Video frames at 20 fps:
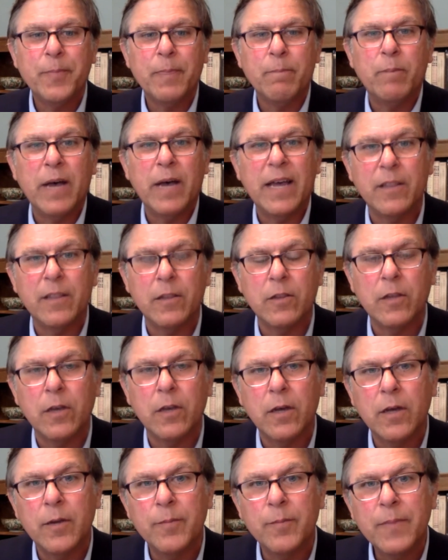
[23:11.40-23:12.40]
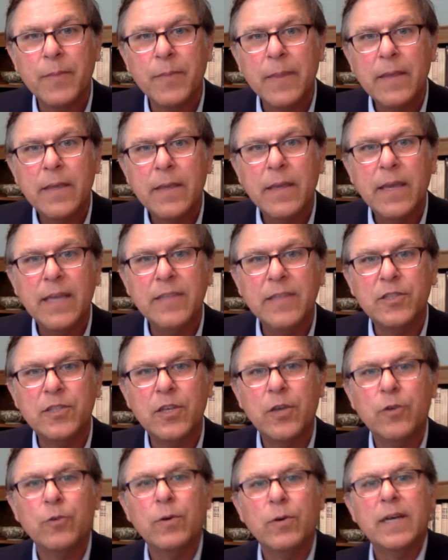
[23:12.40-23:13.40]
by the law. And
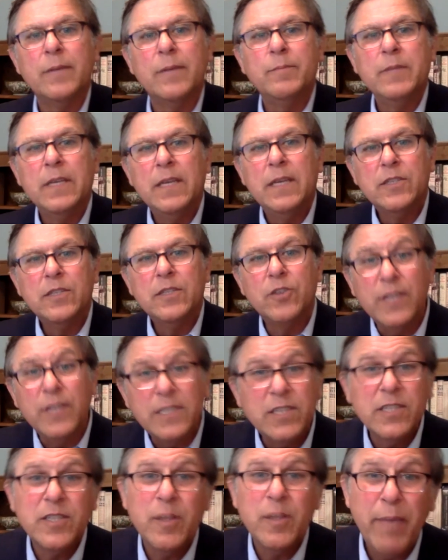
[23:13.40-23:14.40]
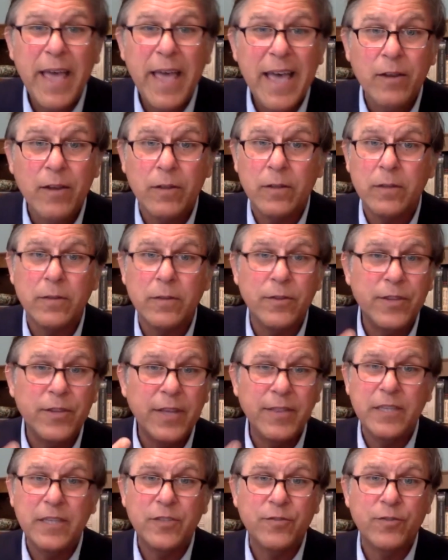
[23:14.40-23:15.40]
so this is the battle
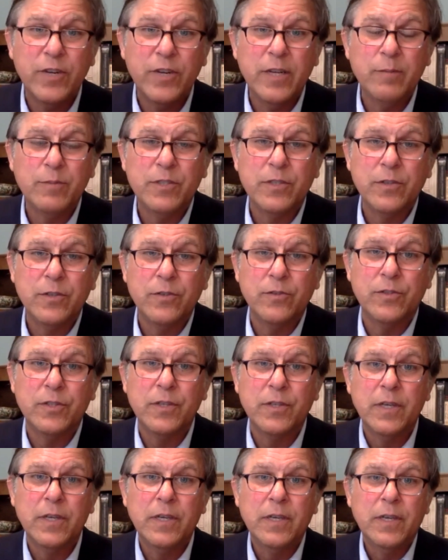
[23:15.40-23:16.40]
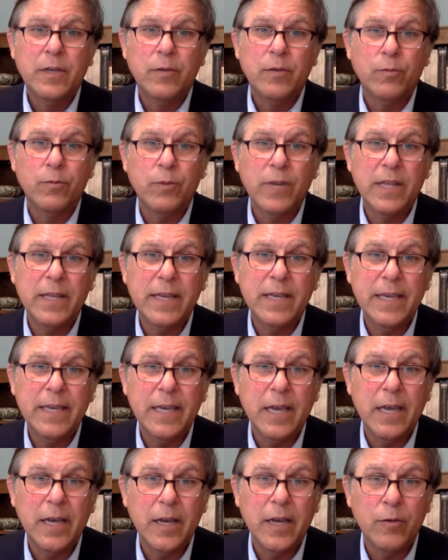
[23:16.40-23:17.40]
that these freedom suits
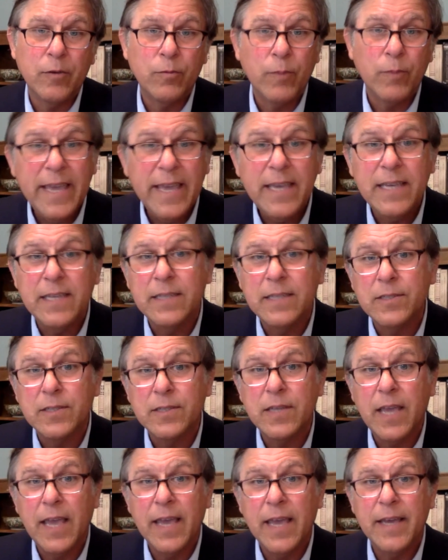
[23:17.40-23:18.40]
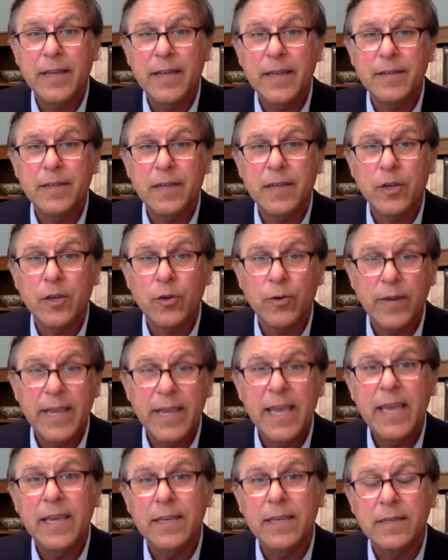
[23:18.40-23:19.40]
really raise and
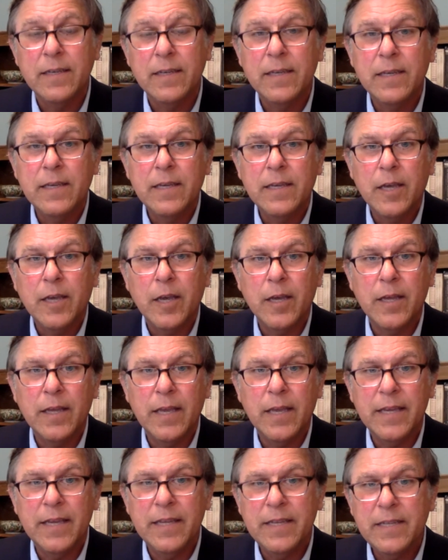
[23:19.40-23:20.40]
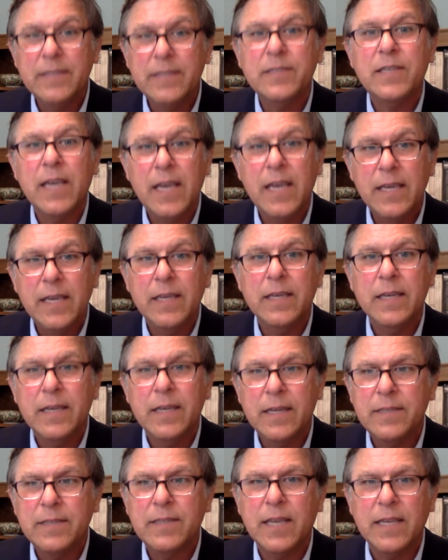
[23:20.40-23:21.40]
create. And it is
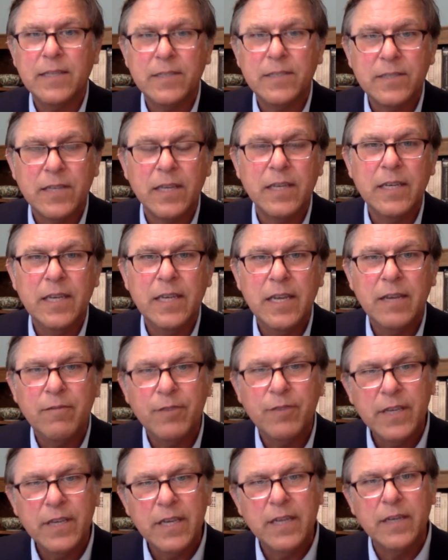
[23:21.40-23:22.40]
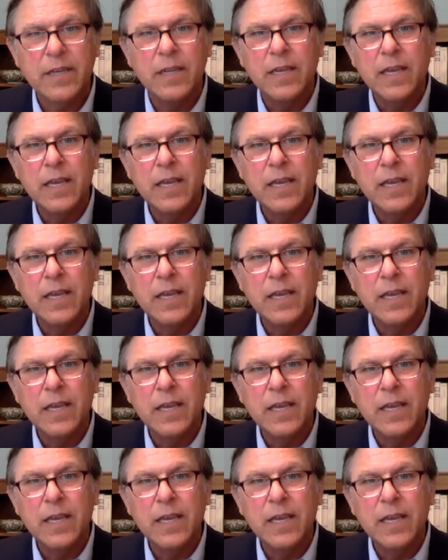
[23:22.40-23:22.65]
a significant